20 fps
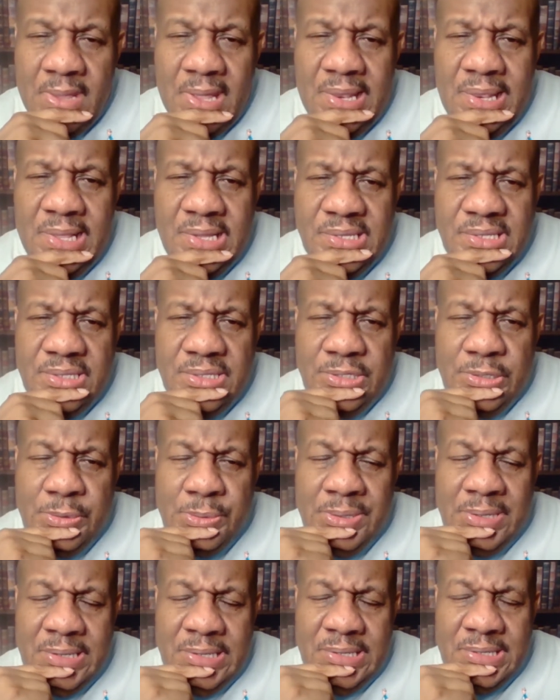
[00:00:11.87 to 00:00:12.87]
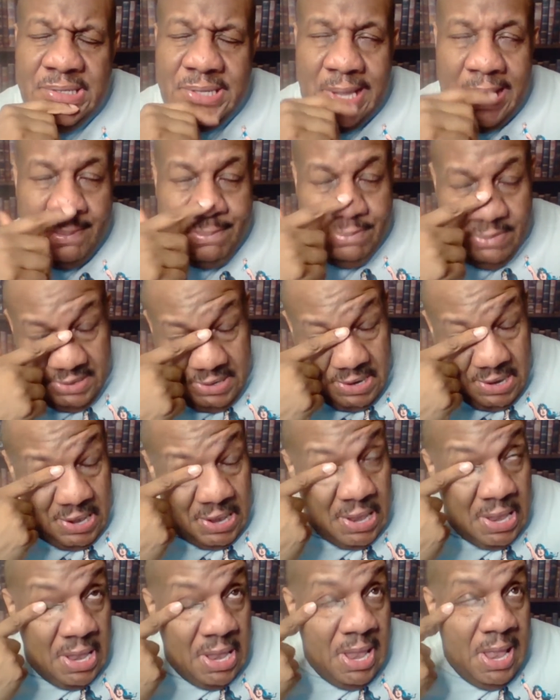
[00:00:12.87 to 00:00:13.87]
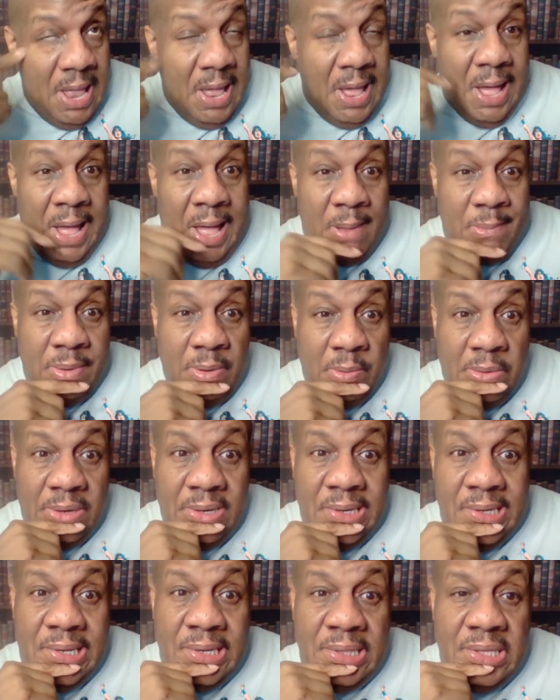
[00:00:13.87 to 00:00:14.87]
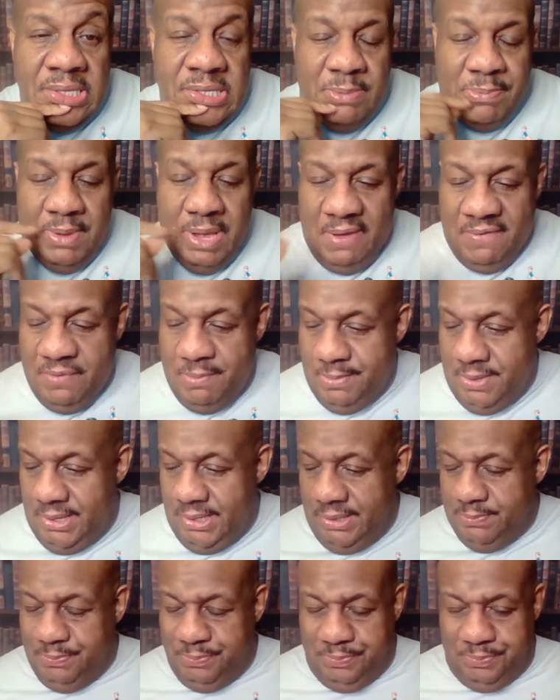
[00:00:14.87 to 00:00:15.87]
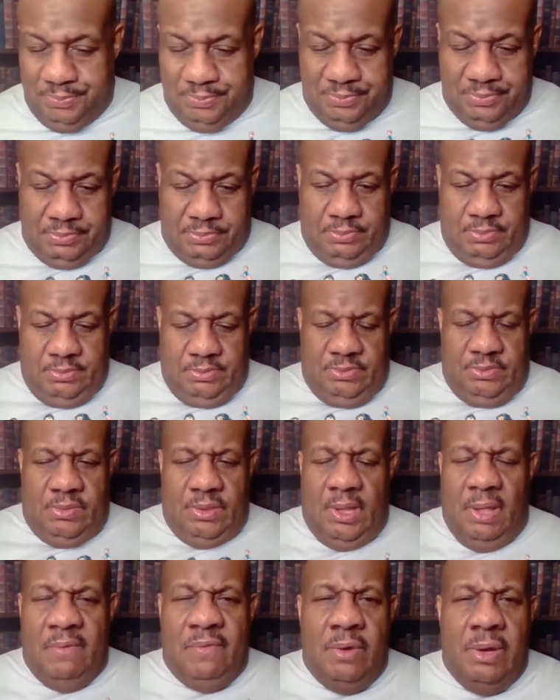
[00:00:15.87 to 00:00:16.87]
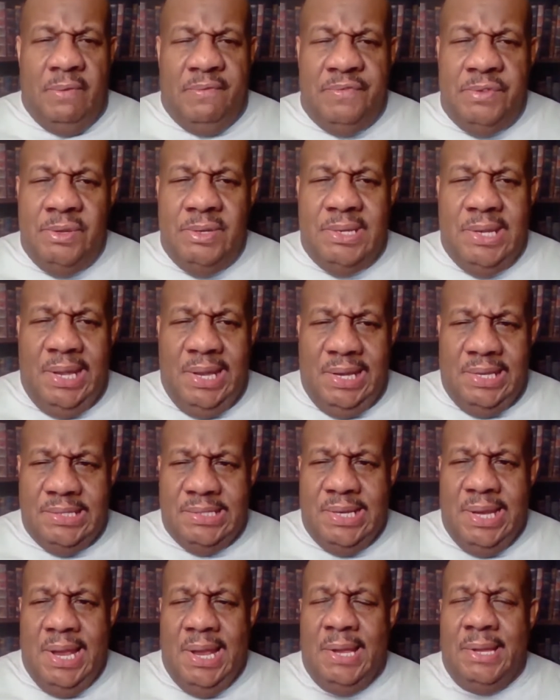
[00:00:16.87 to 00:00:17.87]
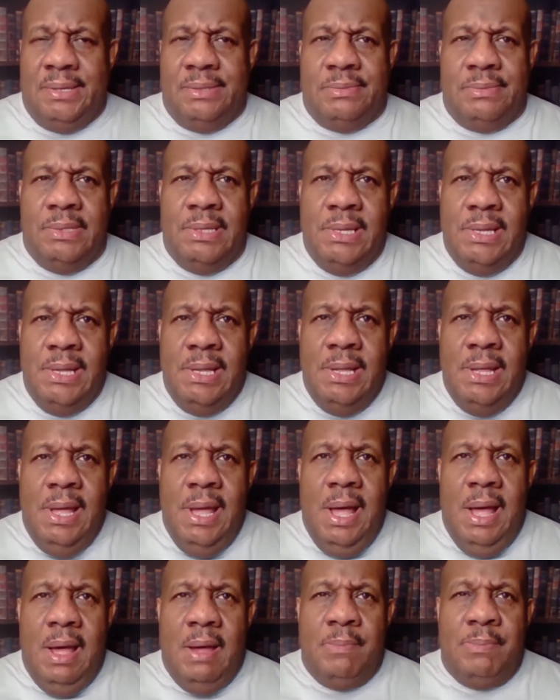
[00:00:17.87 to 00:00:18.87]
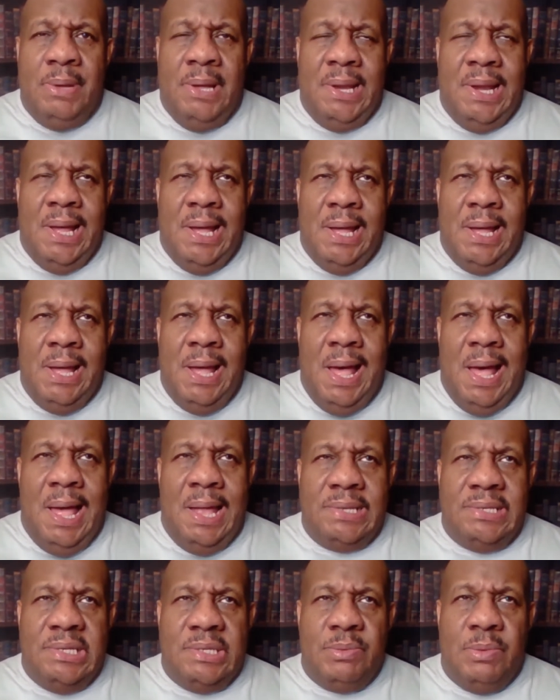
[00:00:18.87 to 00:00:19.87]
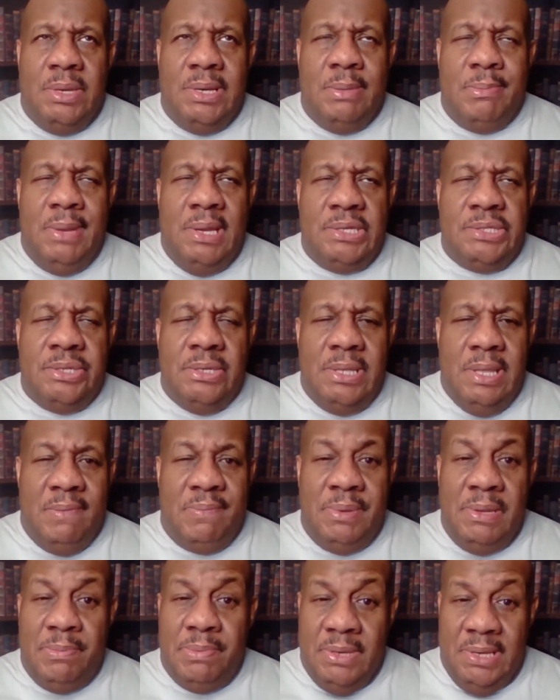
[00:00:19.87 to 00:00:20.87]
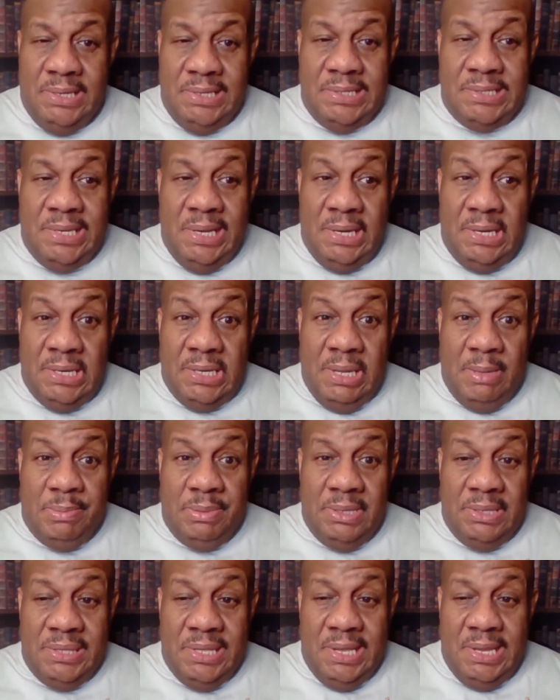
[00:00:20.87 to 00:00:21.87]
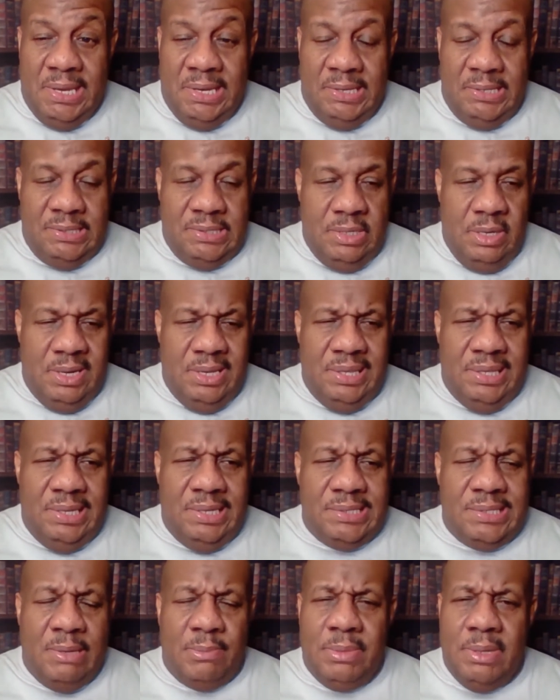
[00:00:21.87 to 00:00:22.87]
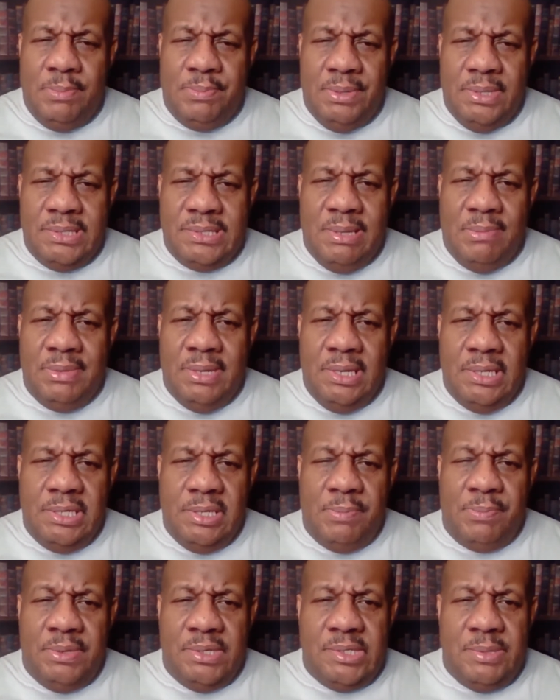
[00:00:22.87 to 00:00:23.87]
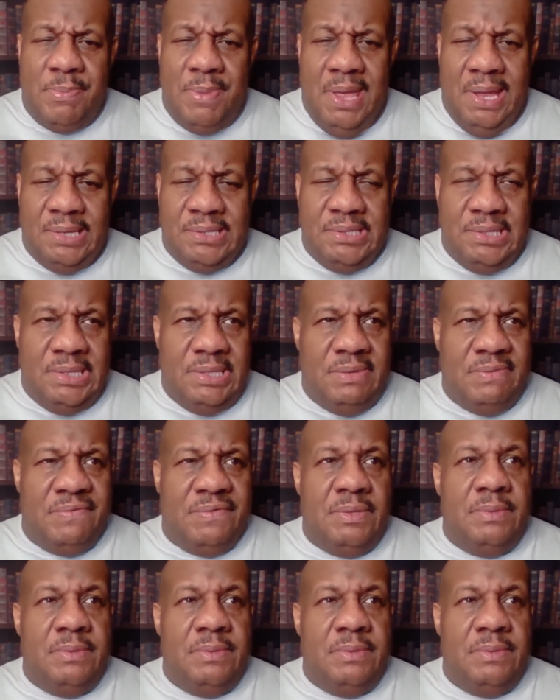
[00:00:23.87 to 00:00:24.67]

Listen, sweeties, I've been wanting to get this up off of me for a few days now, but I just want to make sure that people understand a couple of things, or at least I'm going to put something into perspective.